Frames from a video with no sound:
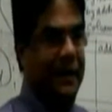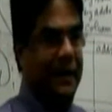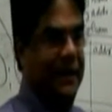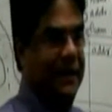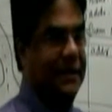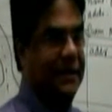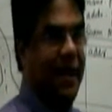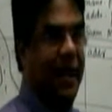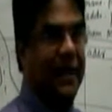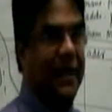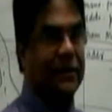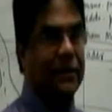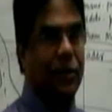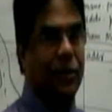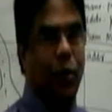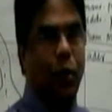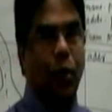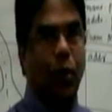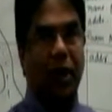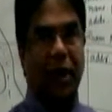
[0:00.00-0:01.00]
NIS has
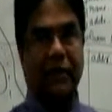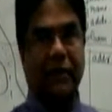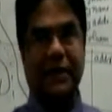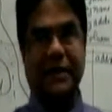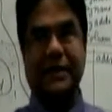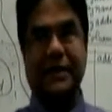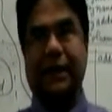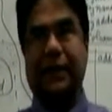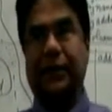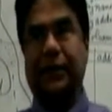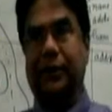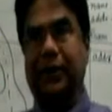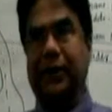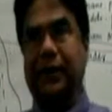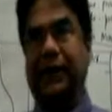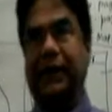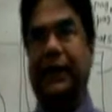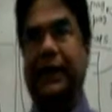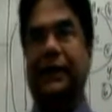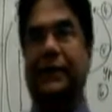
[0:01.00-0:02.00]
low level
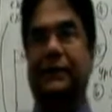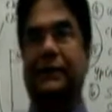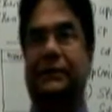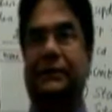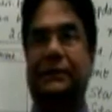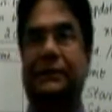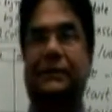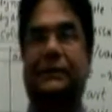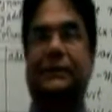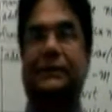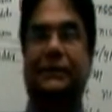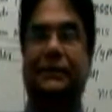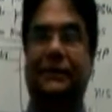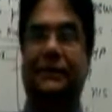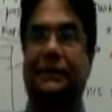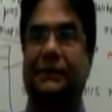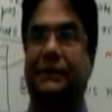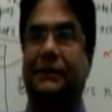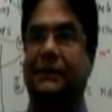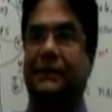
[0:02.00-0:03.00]
security.
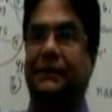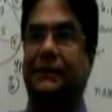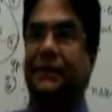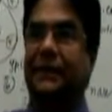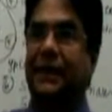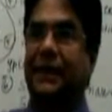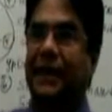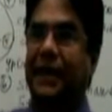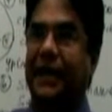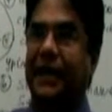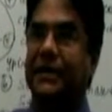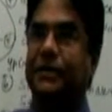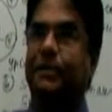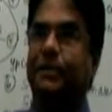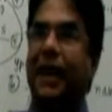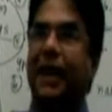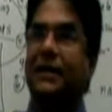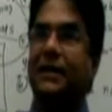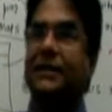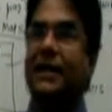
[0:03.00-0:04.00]
NIS
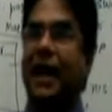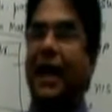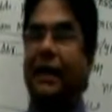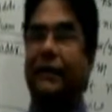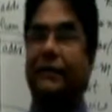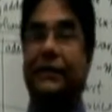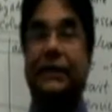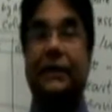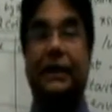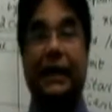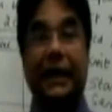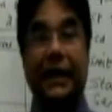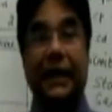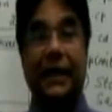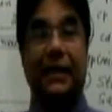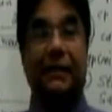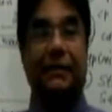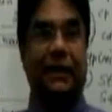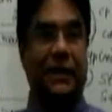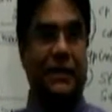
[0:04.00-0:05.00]
Plus have
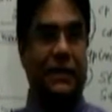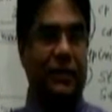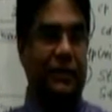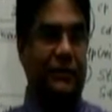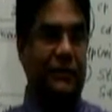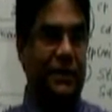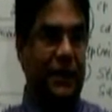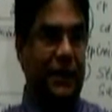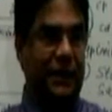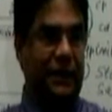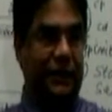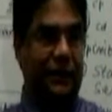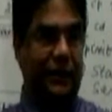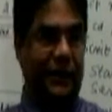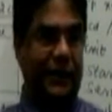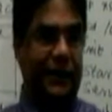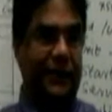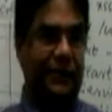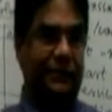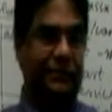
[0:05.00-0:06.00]
3 levels of security.